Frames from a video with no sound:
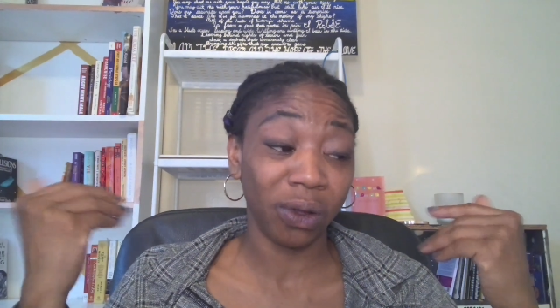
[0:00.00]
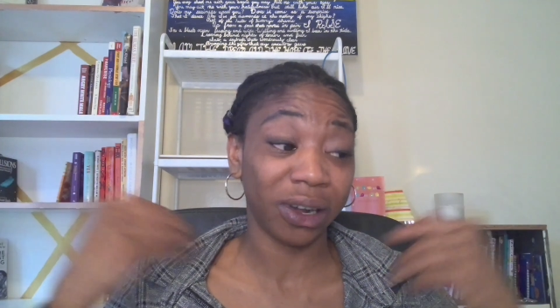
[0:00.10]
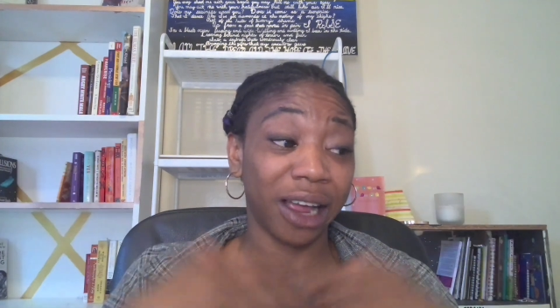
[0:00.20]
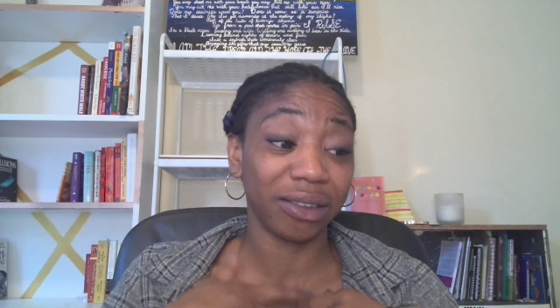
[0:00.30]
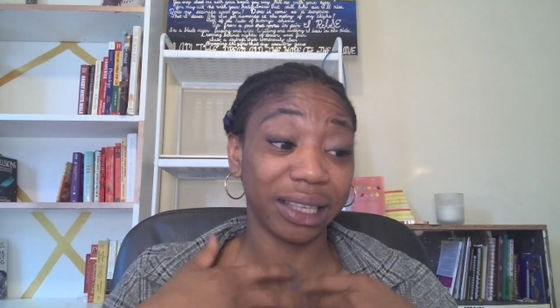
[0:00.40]
And
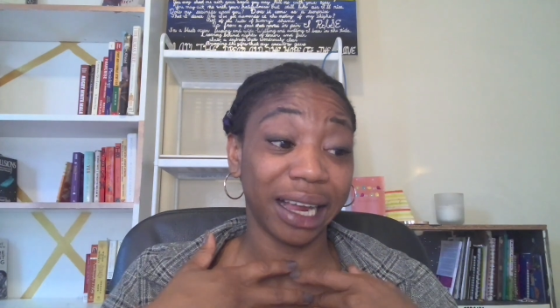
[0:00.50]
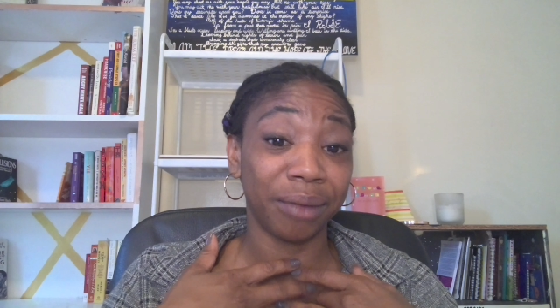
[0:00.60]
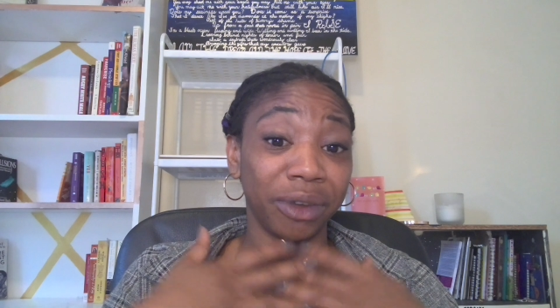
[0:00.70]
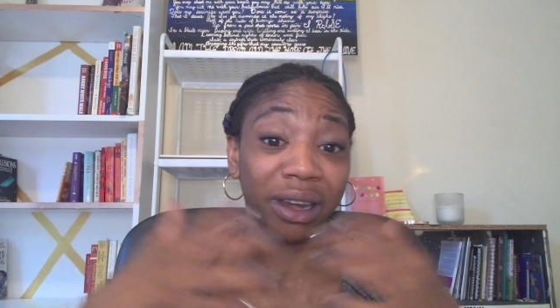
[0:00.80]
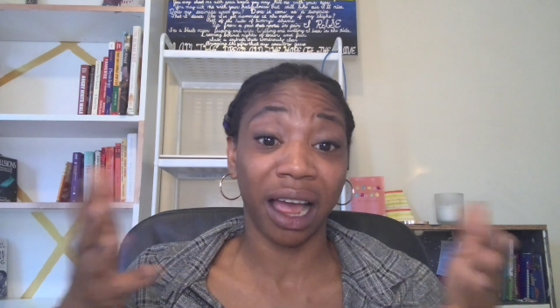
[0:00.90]
I was like,
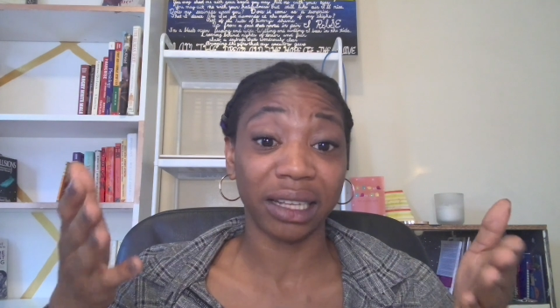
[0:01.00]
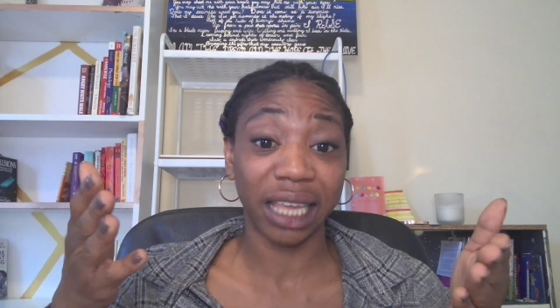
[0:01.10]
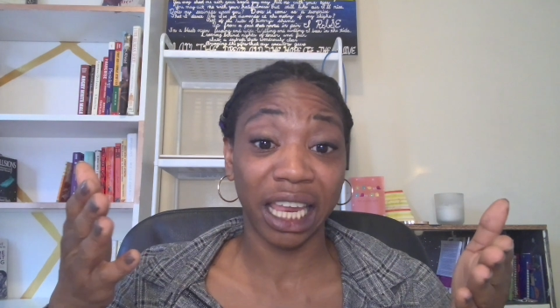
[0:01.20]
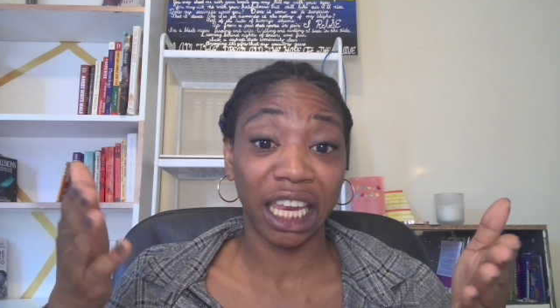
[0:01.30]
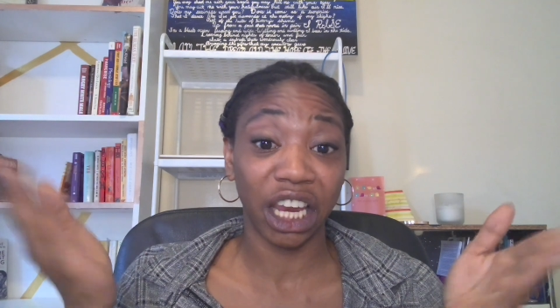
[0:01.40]
I'm not
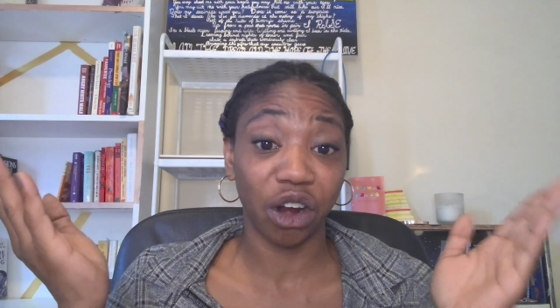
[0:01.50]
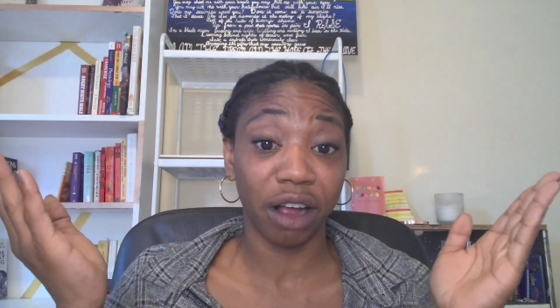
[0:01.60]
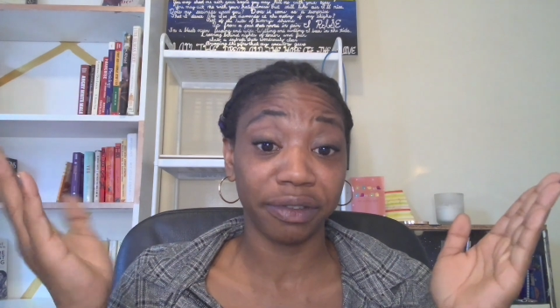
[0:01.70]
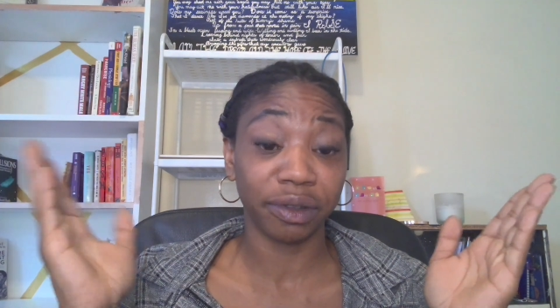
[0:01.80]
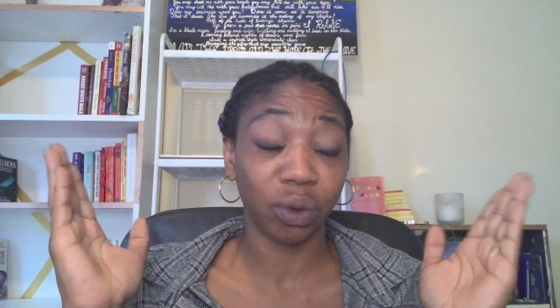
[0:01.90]
taking a year
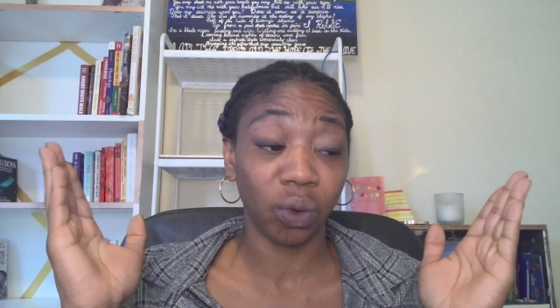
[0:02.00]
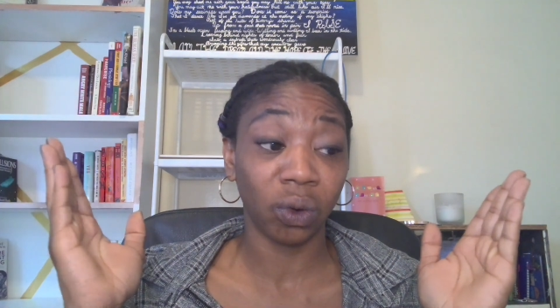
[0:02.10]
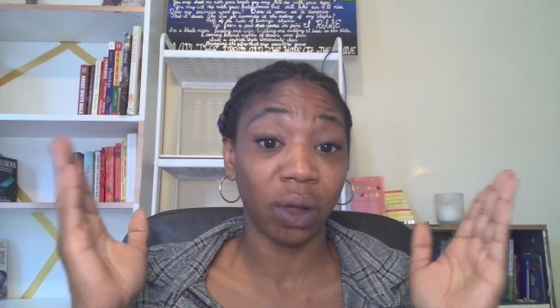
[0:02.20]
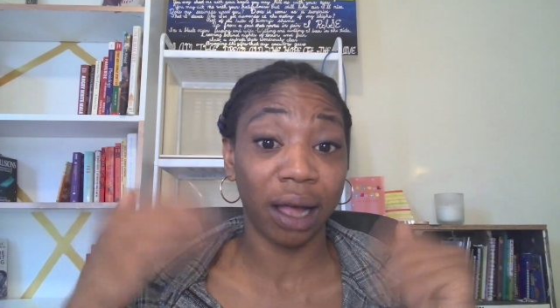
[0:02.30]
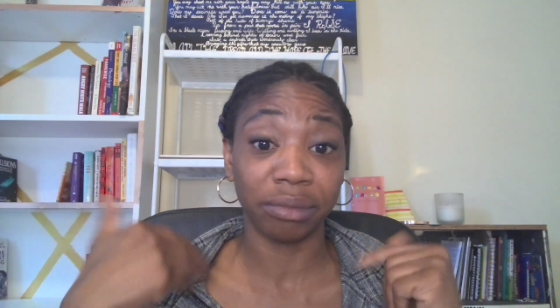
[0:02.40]
off of
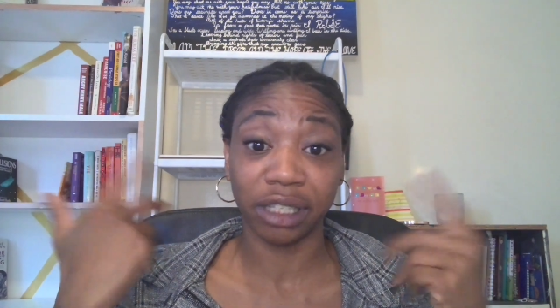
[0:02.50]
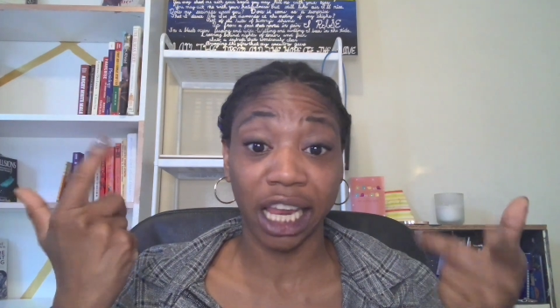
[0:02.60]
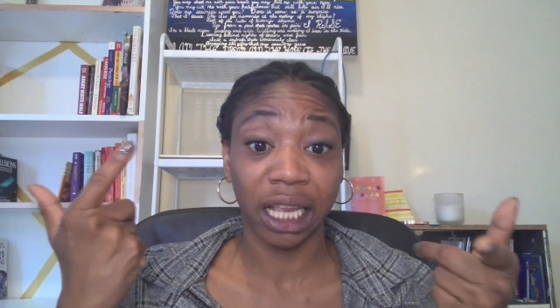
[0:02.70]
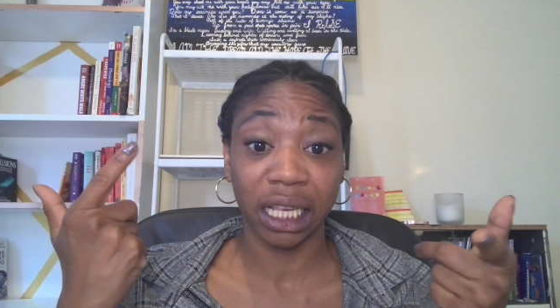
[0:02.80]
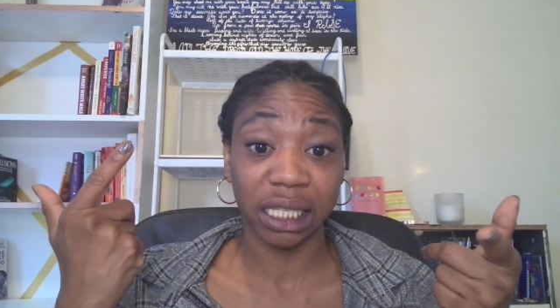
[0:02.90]
school, I'm
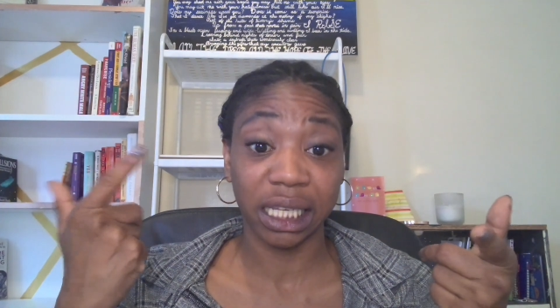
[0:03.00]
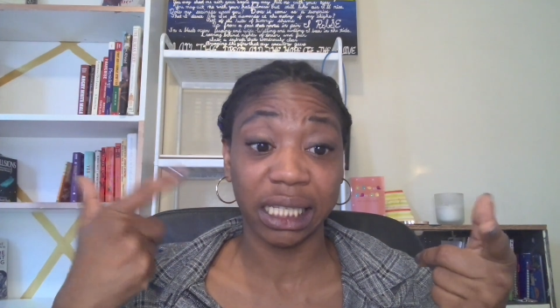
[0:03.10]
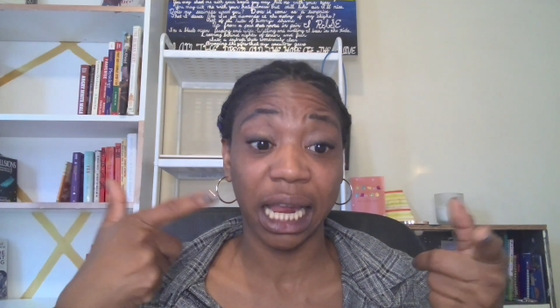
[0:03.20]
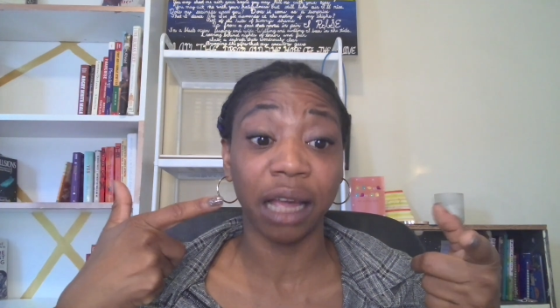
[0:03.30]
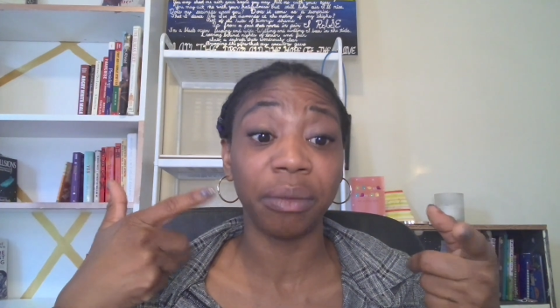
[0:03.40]
taking this
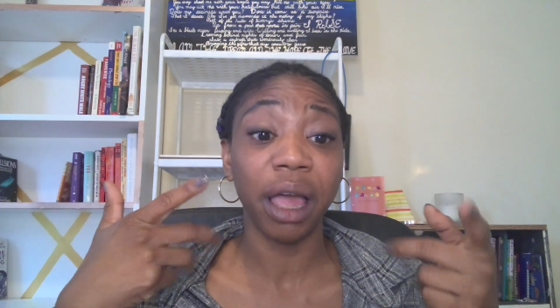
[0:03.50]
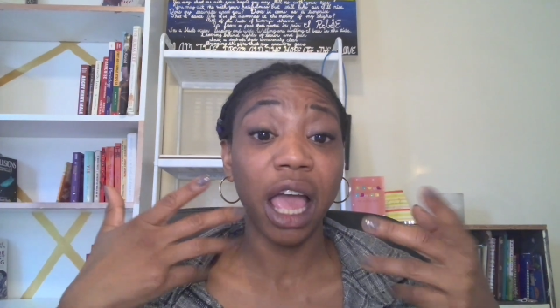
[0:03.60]
exam.